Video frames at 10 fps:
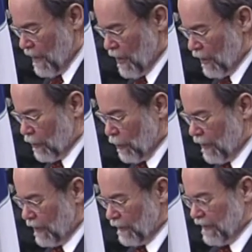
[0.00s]

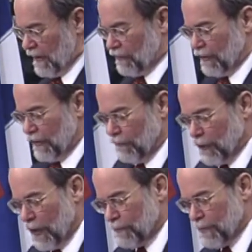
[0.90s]
Accordingly, city of
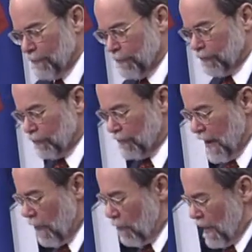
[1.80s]
God people should
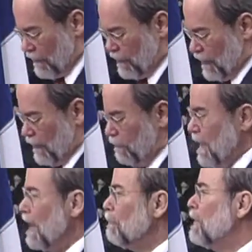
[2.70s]
not want city of
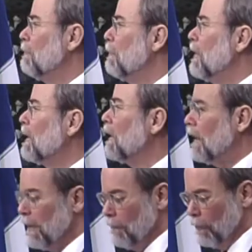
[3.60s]
man people
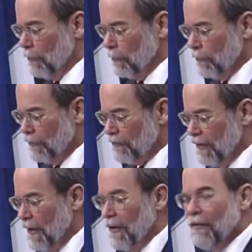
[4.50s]
making any more rules
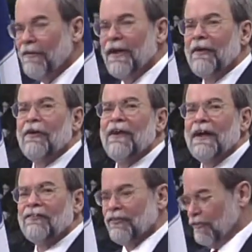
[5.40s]
than are
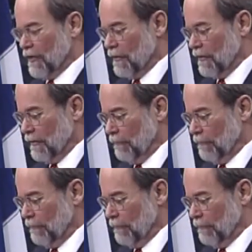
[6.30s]
necessary